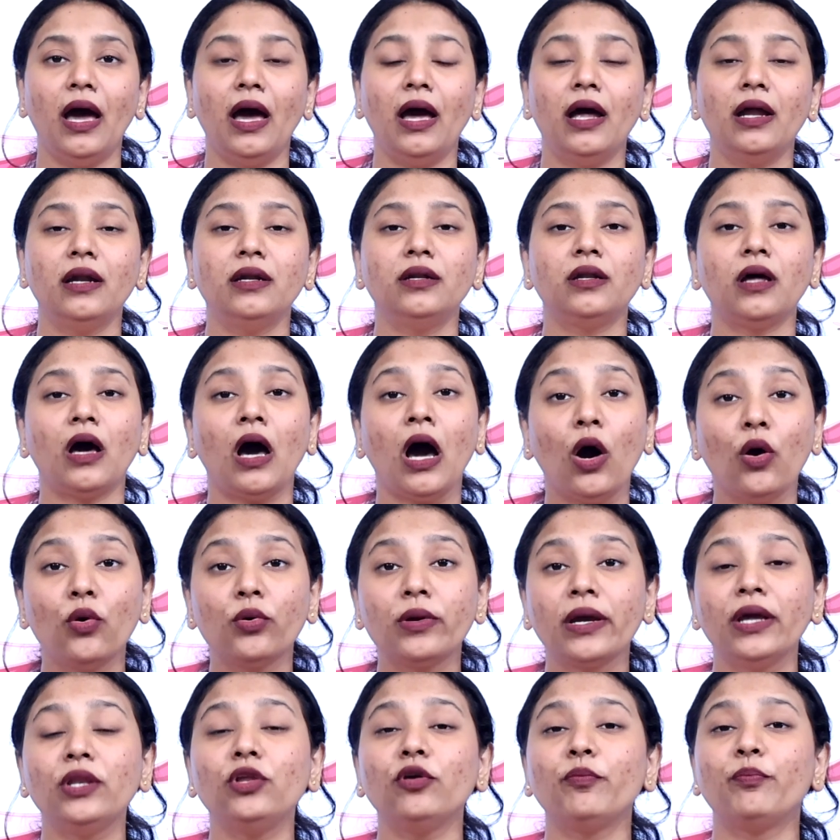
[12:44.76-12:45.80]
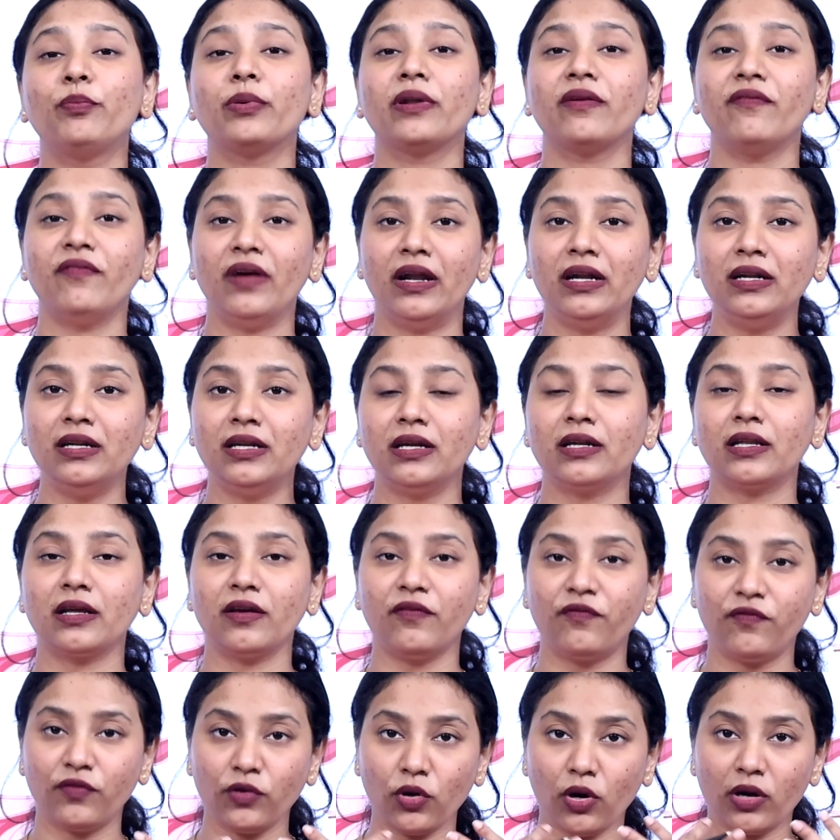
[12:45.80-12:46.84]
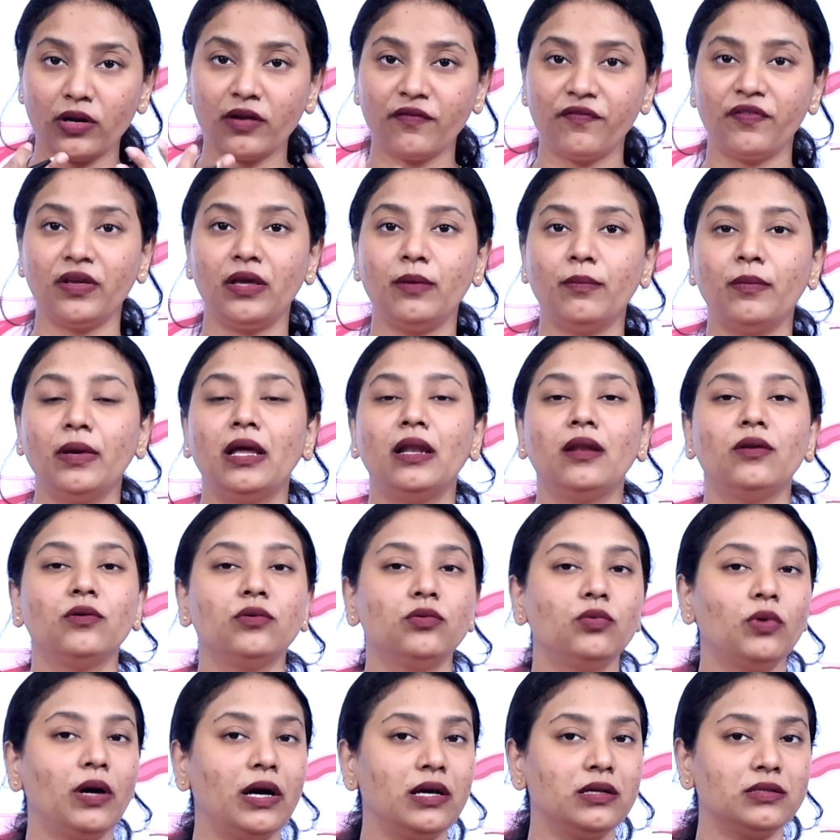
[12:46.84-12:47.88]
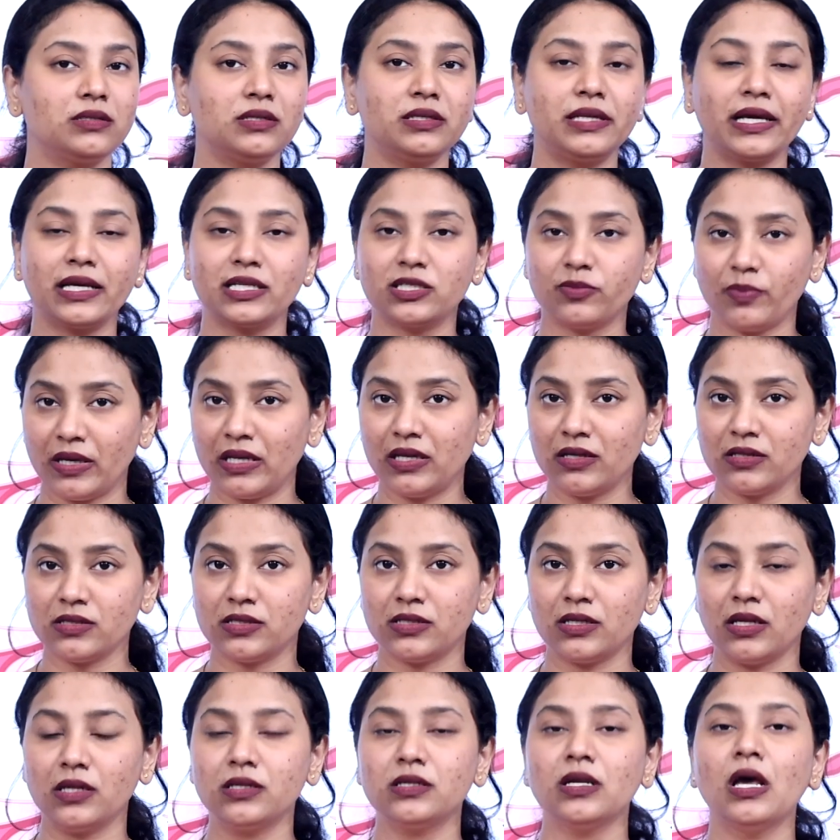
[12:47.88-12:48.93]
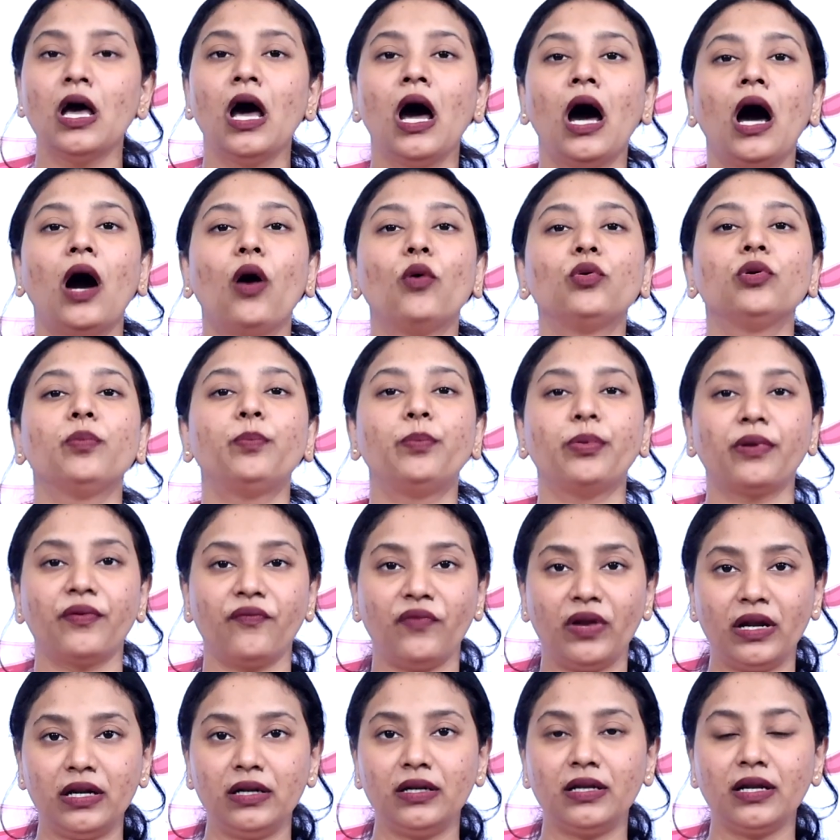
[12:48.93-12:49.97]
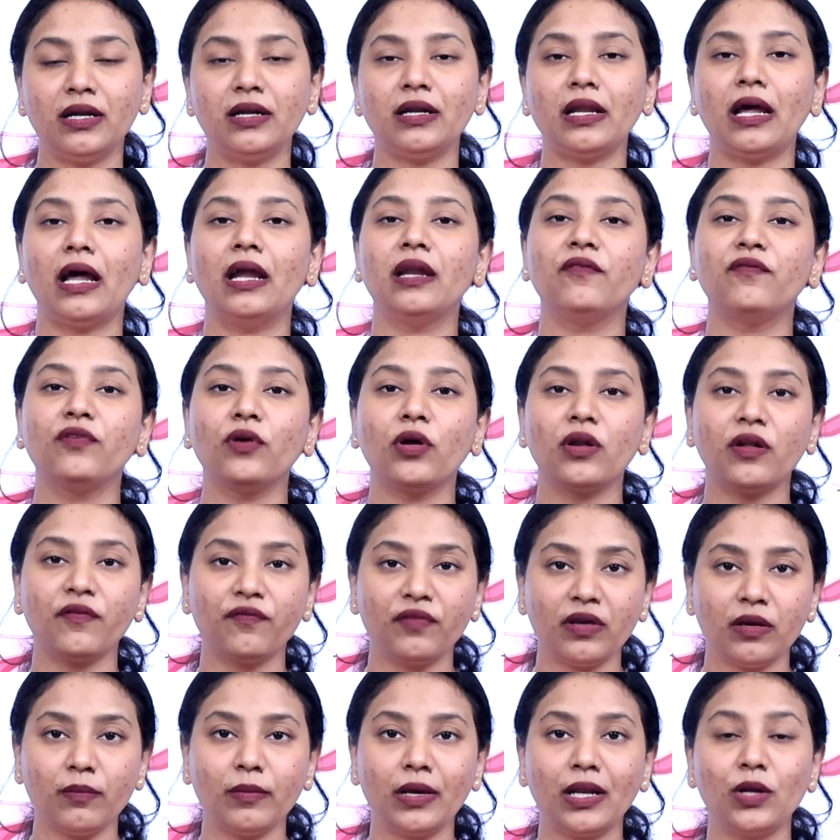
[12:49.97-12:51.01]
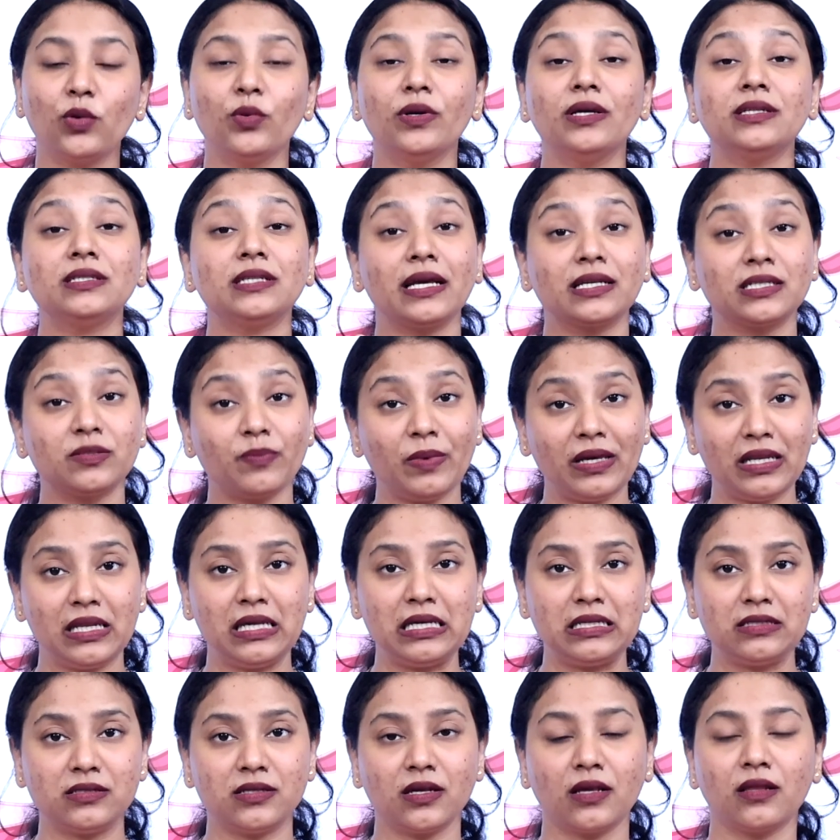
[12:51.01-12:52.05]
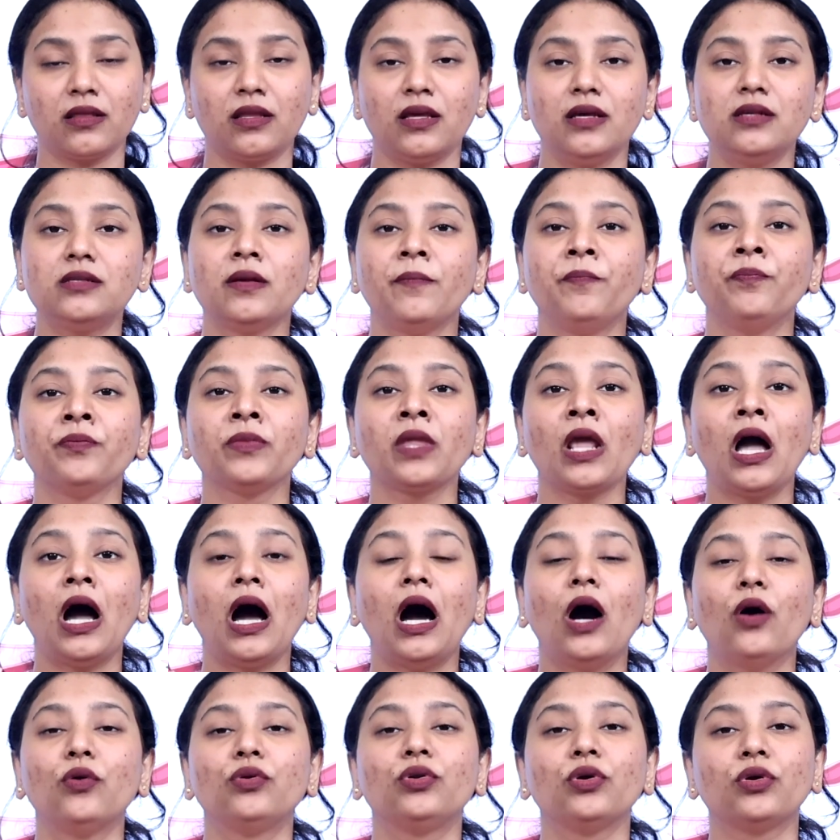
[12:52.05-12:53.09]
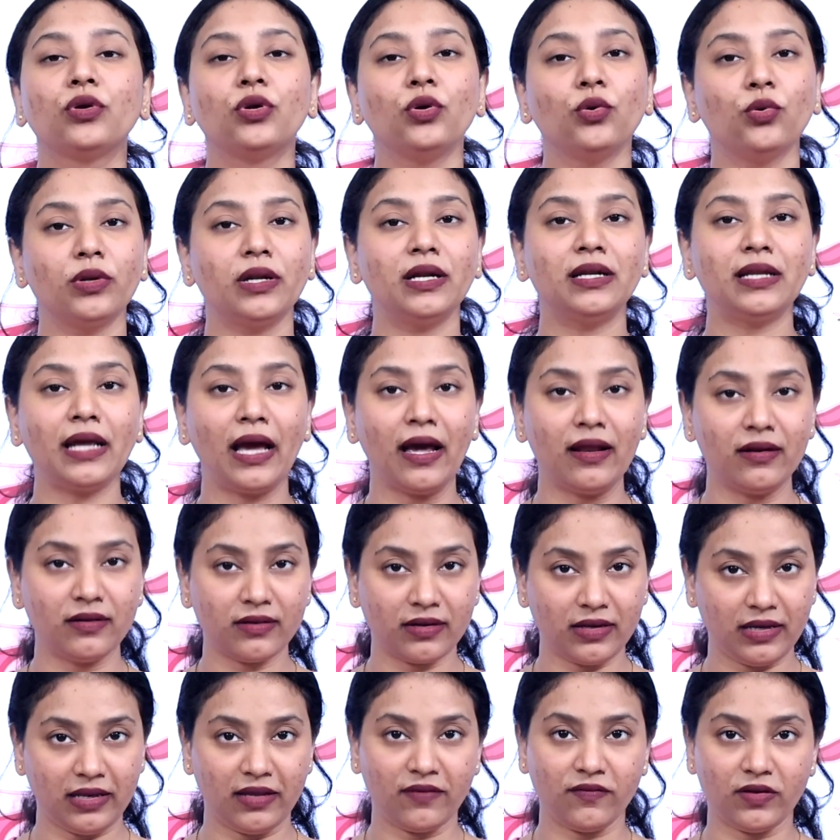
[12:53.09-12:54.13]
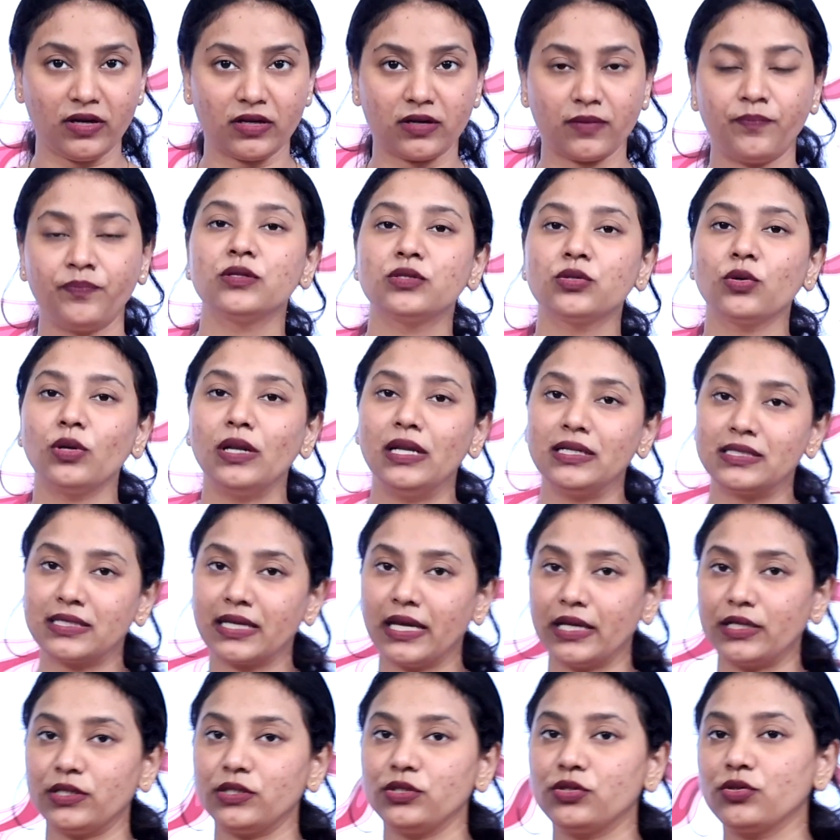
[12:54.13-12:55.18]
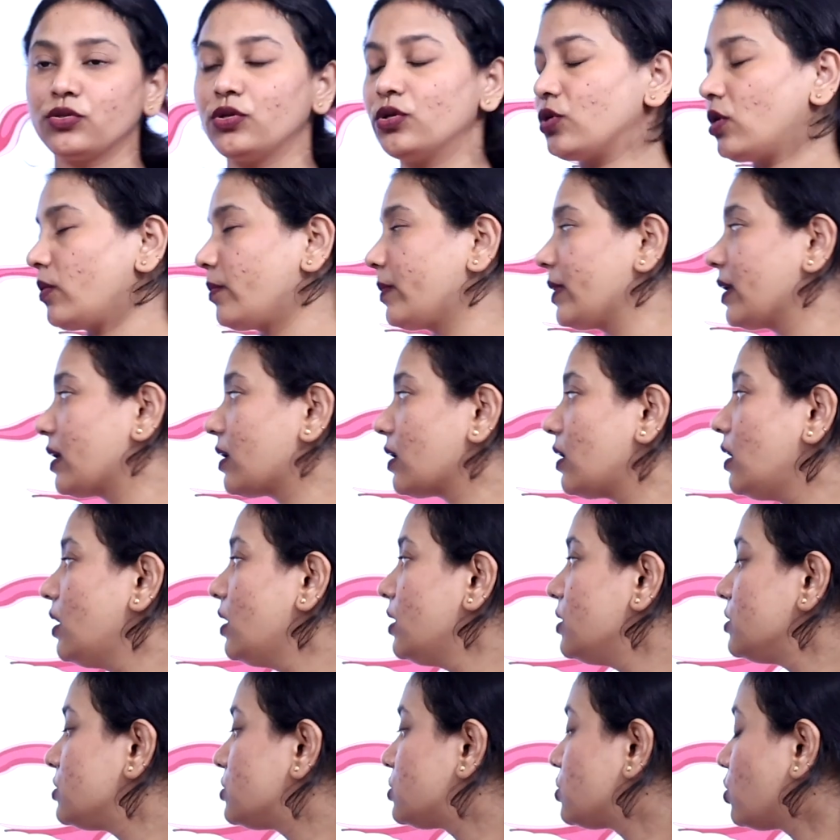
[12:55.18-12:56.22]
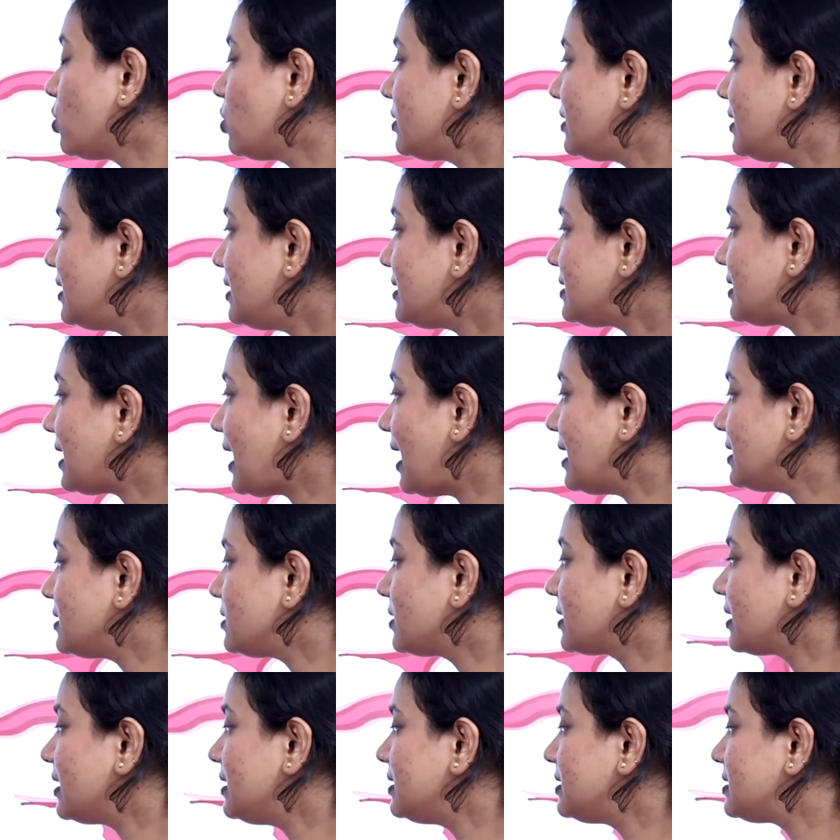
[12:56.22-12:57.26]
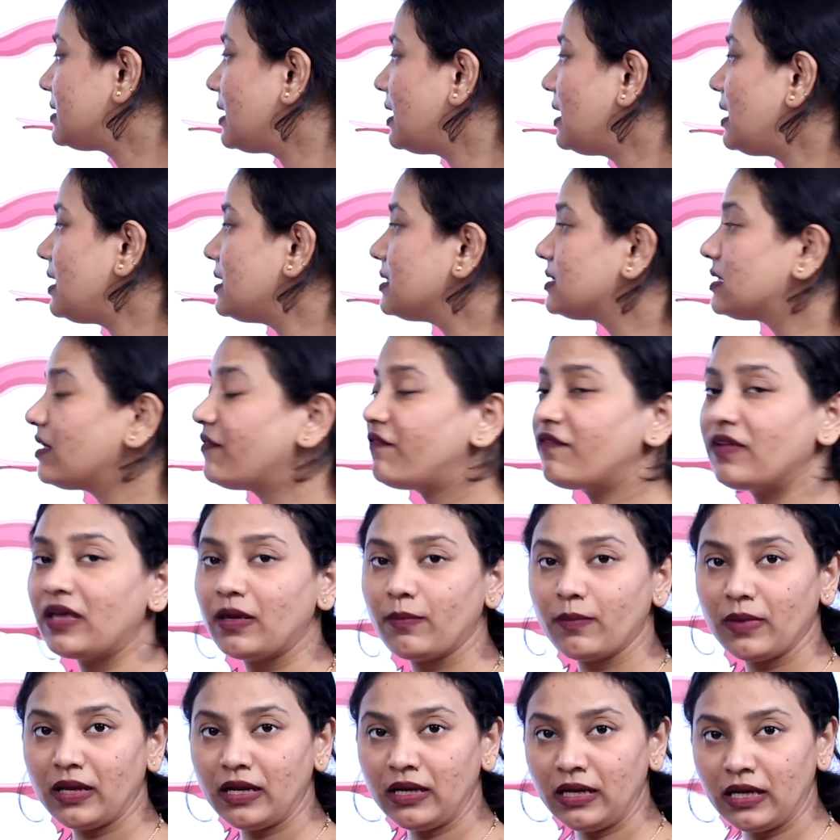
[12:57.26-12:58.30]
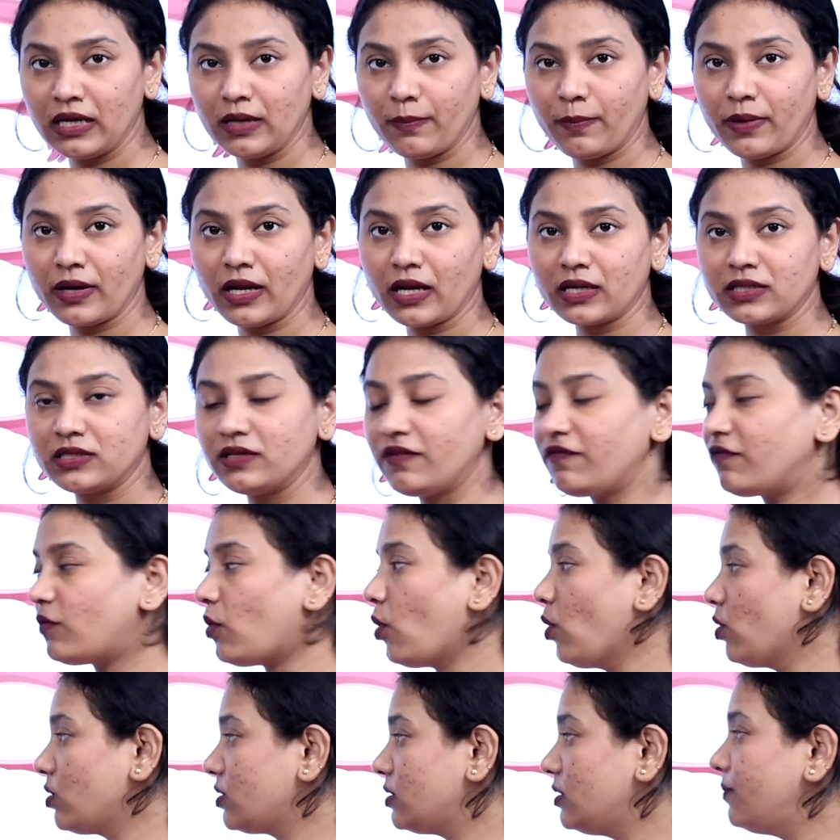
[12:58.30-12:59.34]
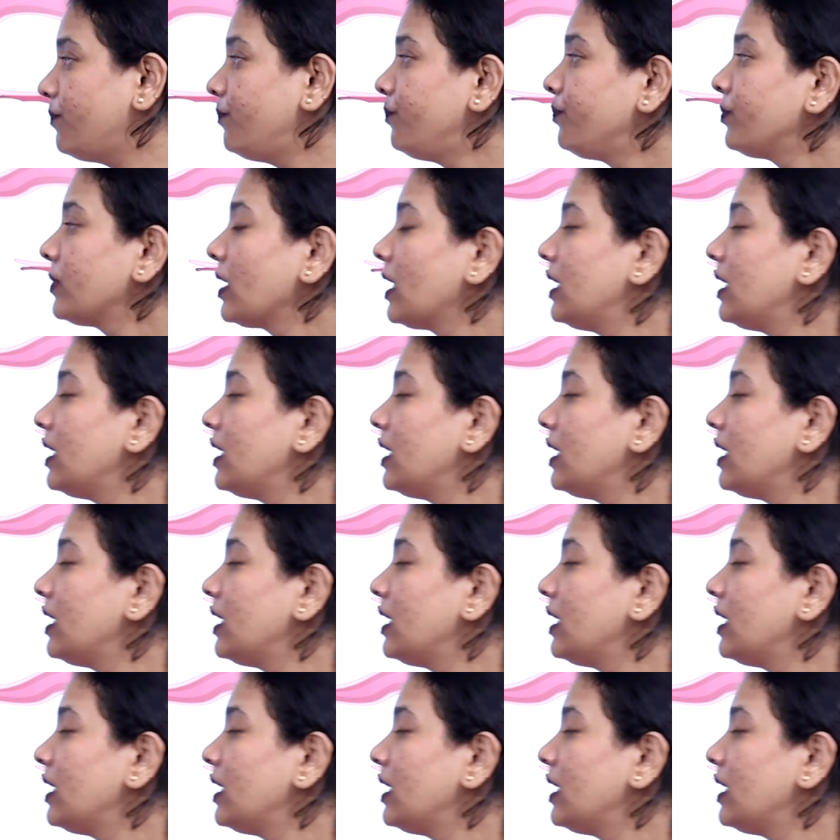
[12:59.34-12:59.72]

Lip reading: and how can you prevent it if you are a female who hasn't experienced this, how to prevent it, and if you are a female who is experiencing this, how to cure it and relieve it. So let's get into the topic. So this, as you can see, is the female reproductive organ.